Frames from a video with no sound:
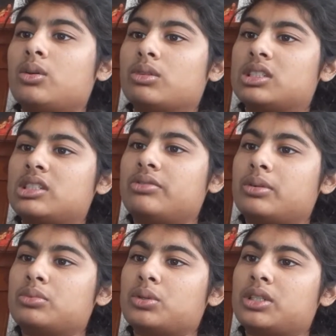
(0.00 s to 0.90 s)
Wheezy
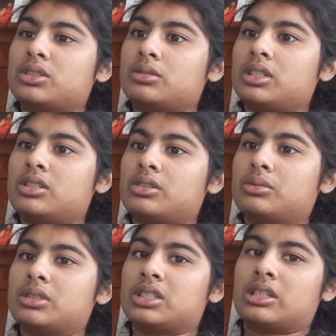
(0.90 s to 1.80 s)
from Toy Story 2
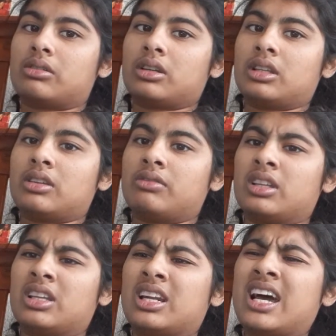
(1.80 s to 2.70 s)
was secretly a
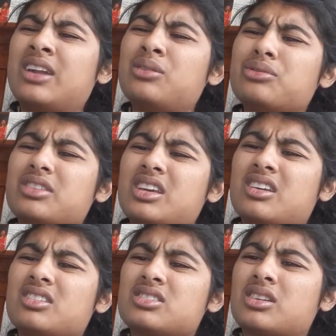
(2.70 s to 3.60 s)
villain. I don't
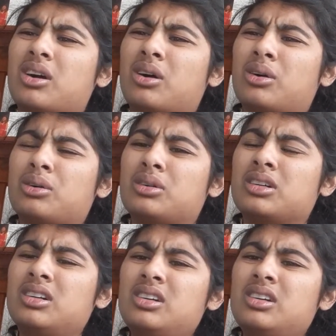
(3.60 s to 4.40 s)
think so.